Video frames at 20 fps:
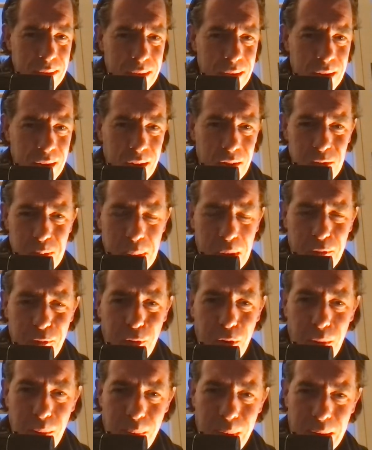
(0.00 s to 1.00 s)
as my
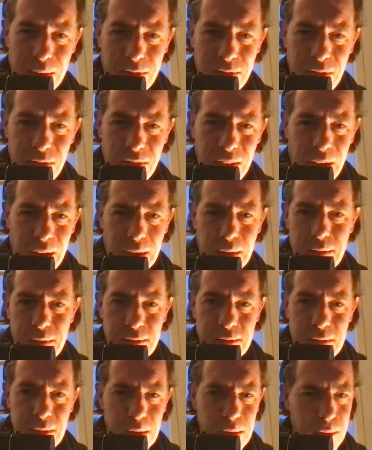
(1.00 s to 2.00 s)
friend Rex the
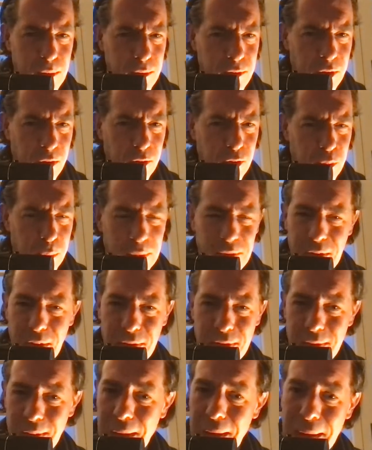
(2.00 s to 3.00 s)
Sex, who's on Twitter,
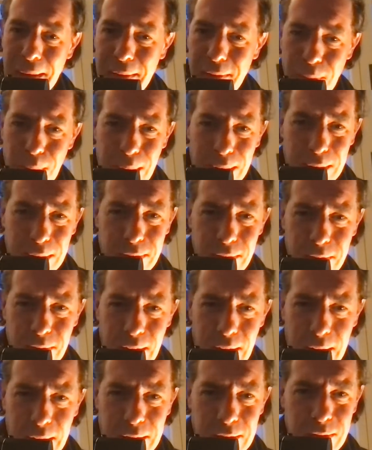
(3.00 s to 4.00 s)
says, Rex the
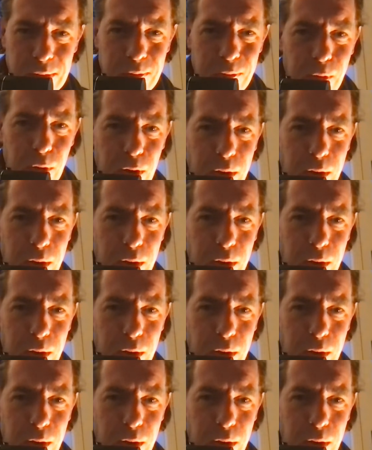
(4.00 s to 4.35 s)
Sex, follow